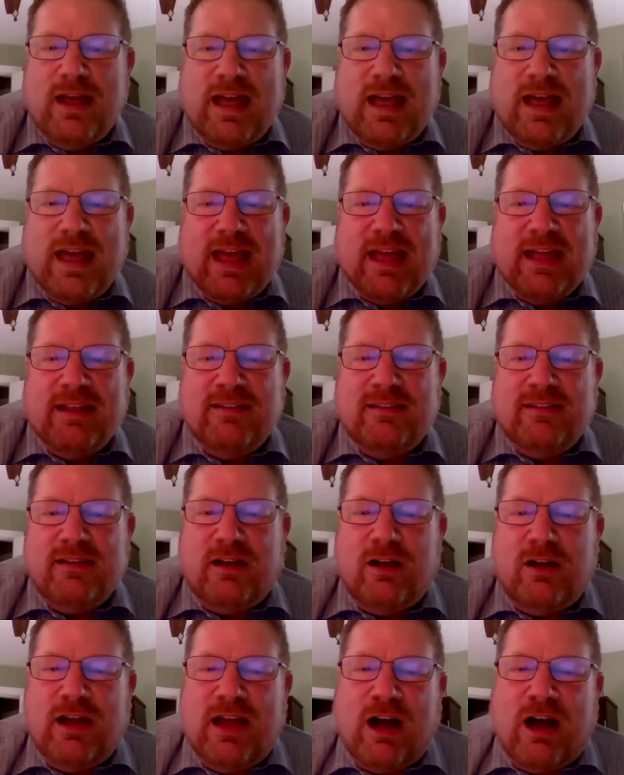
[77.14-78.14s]
And
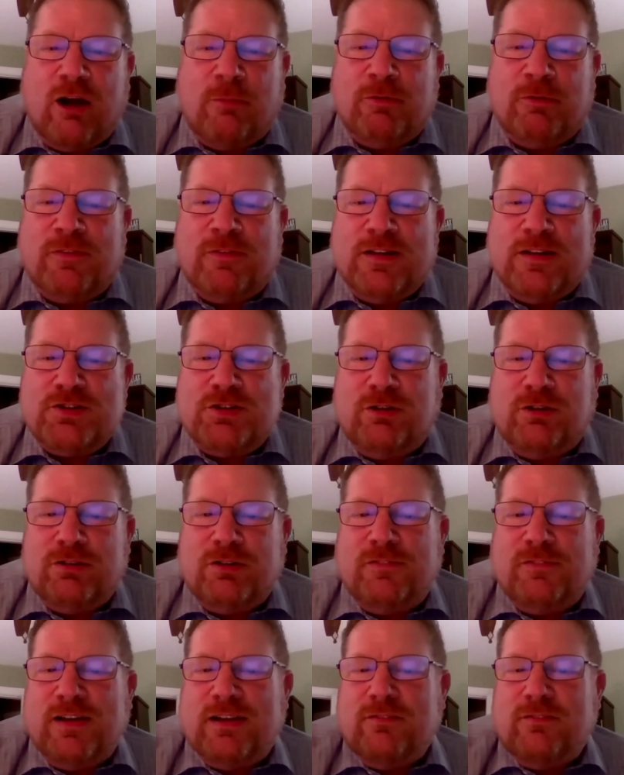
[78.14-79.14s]
our professional
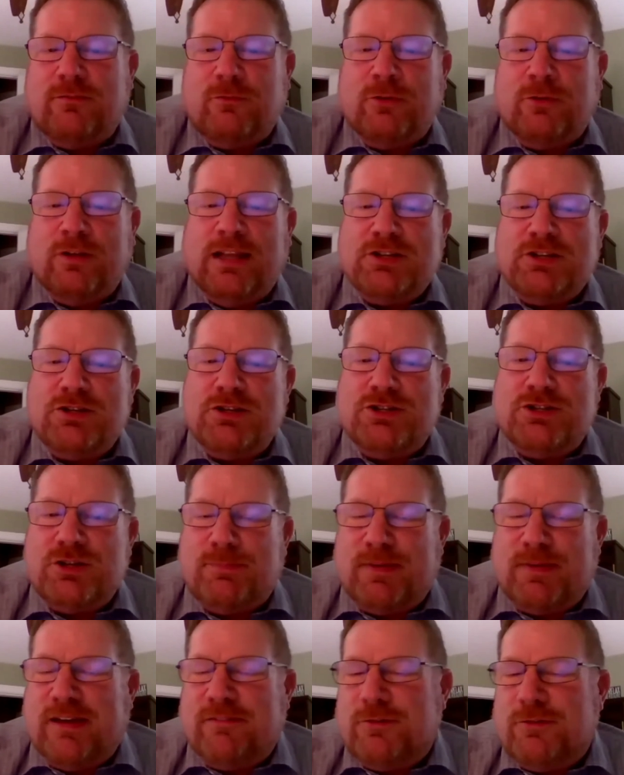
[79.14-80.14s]

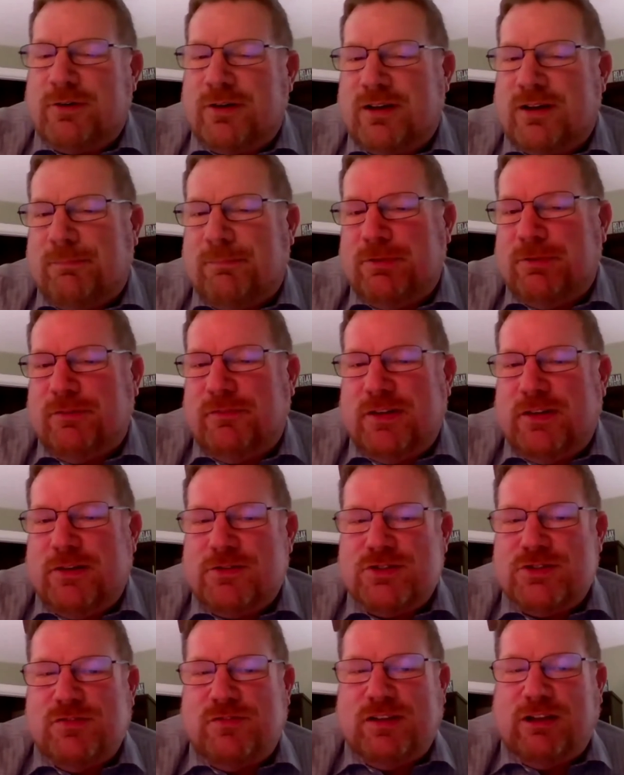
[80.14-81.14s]
relationship after a couple of
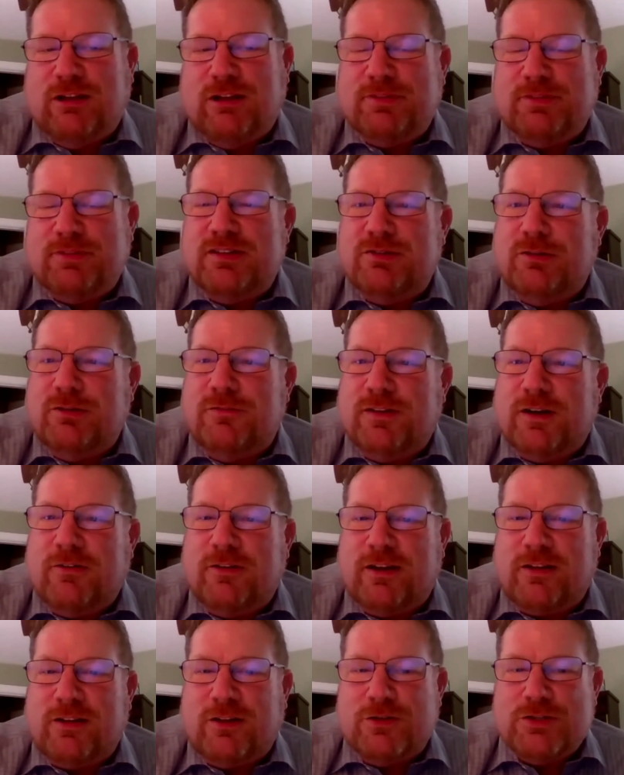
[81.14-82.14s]
years developed into a
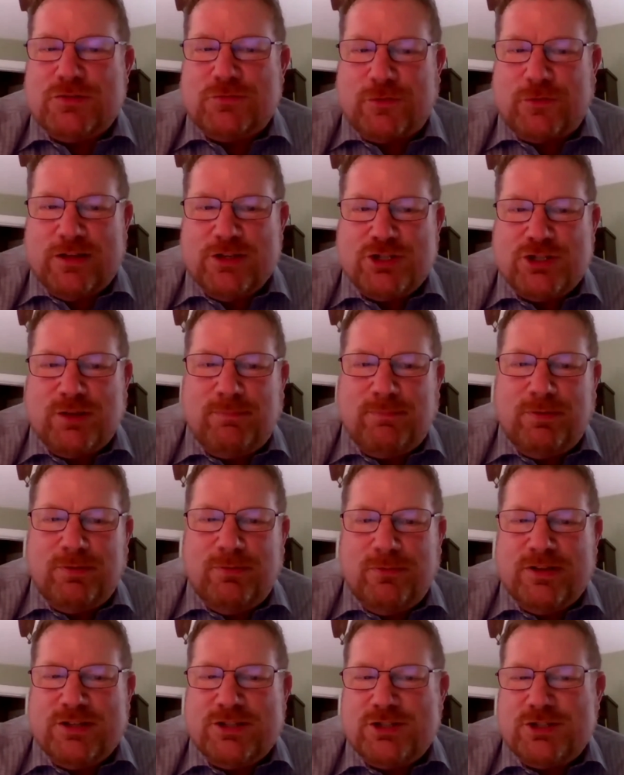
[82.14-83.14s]
very close friendship,
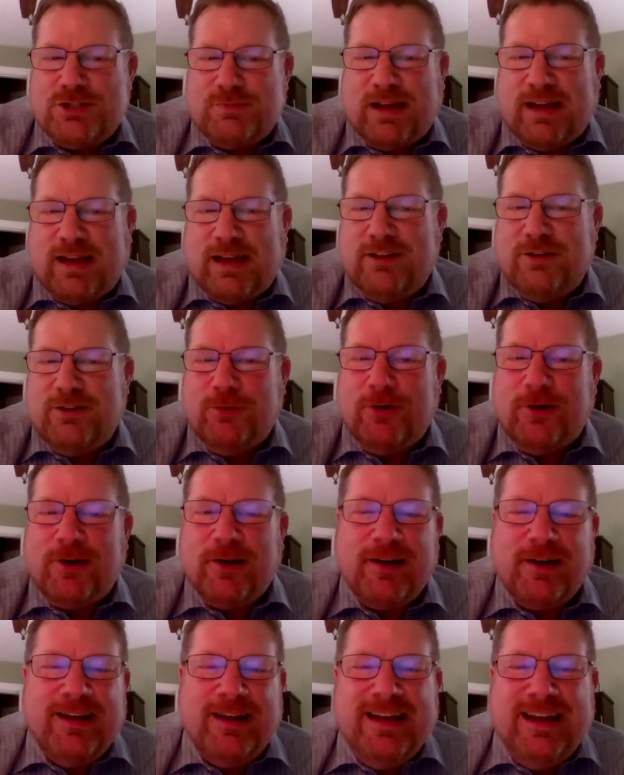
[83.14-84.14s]
which I
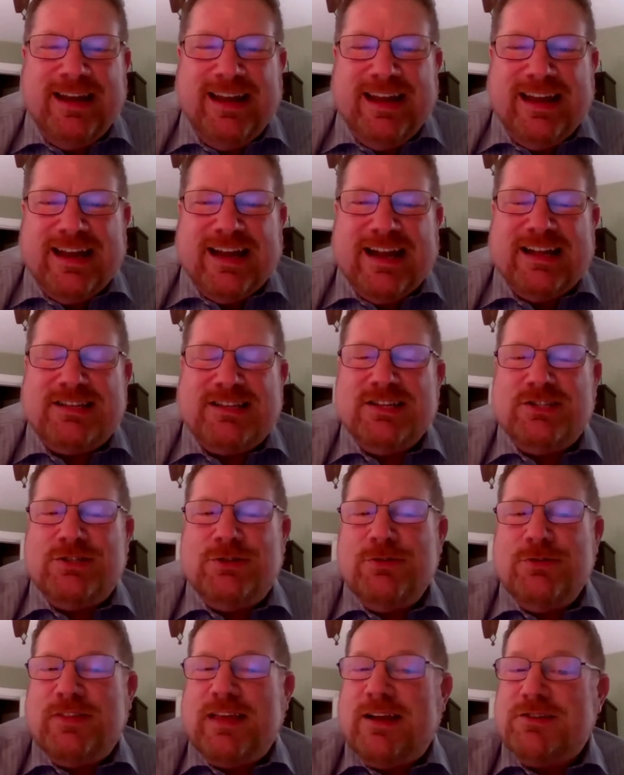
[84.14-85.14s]
adore. And since
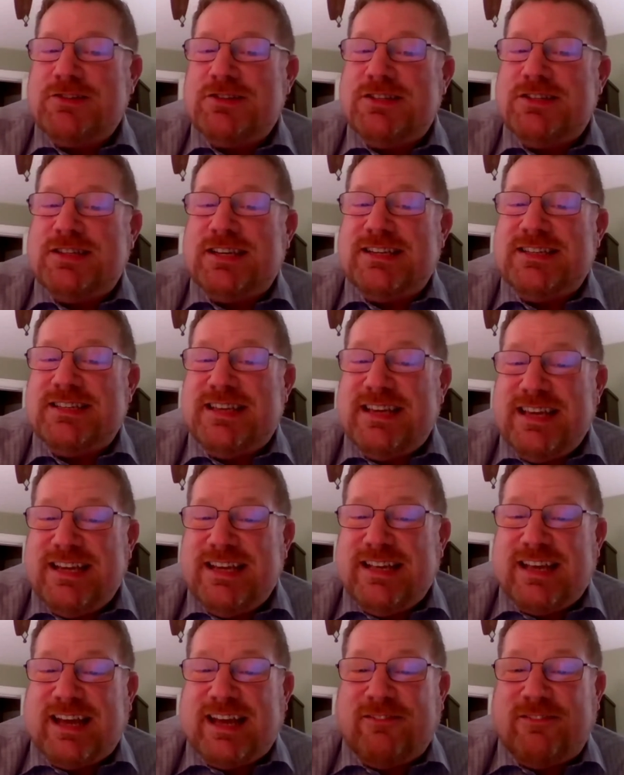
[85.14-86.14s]

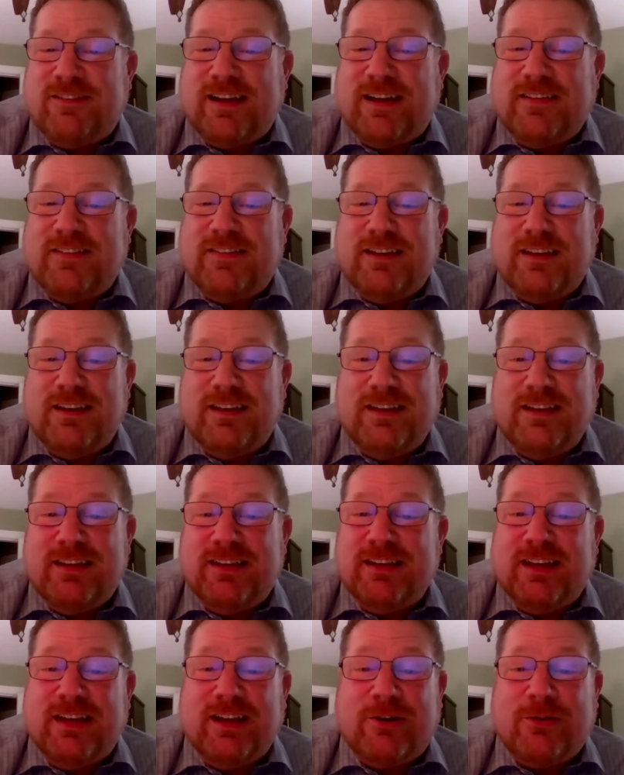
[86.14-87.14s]
2016, I've had the
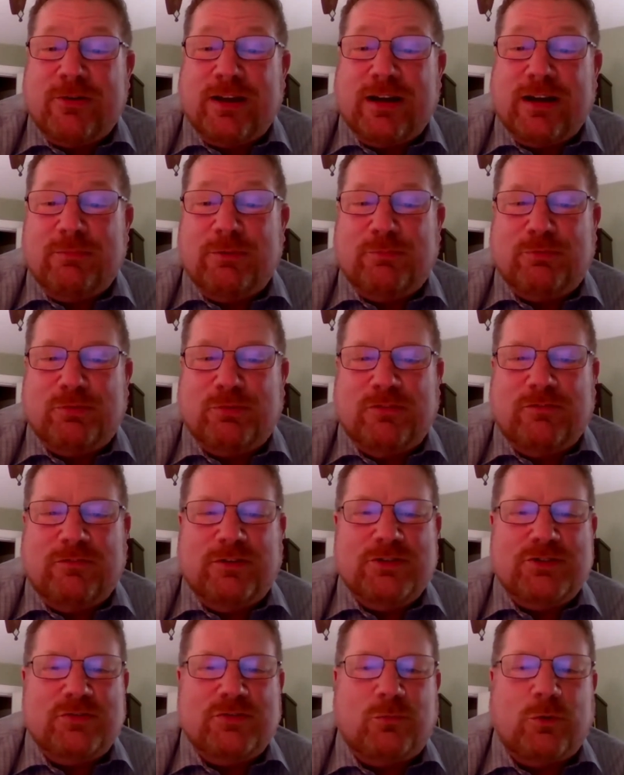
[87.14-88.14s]
incredible
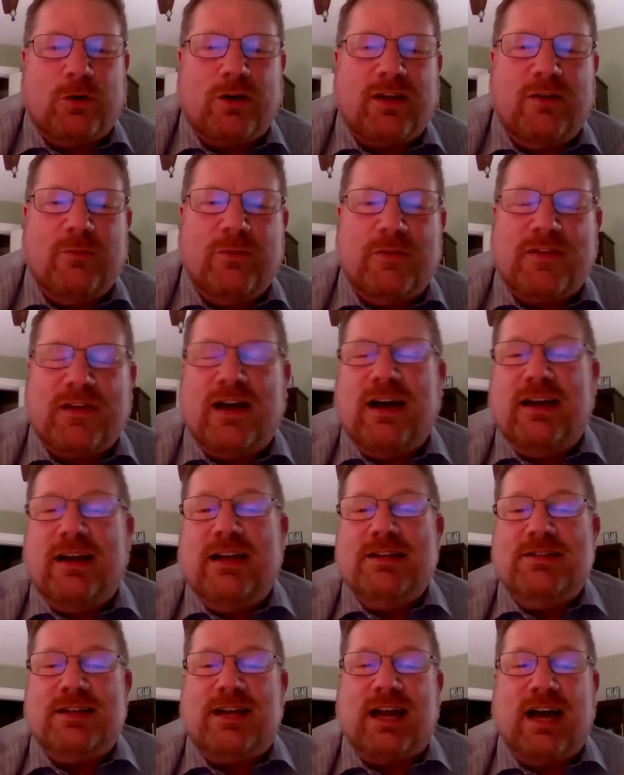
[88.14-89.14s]
privilege of working with
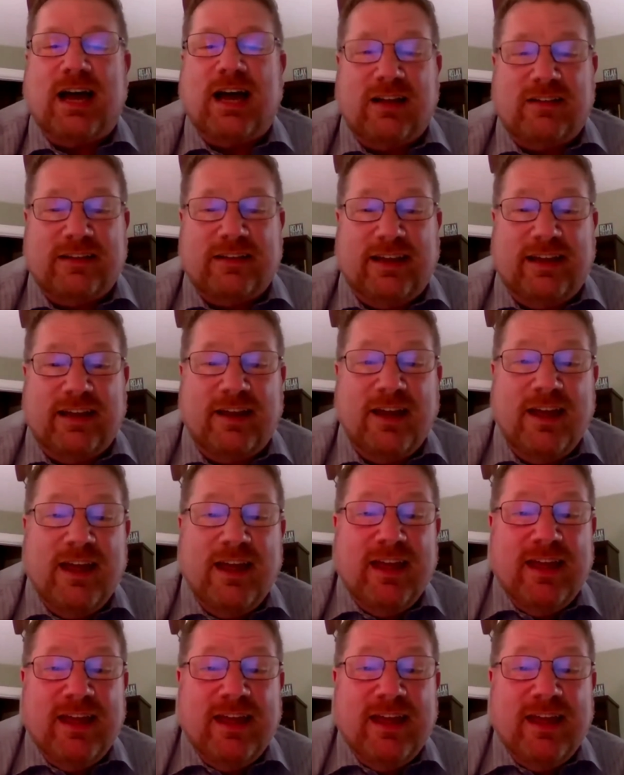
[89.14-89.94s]
Connie as a colleague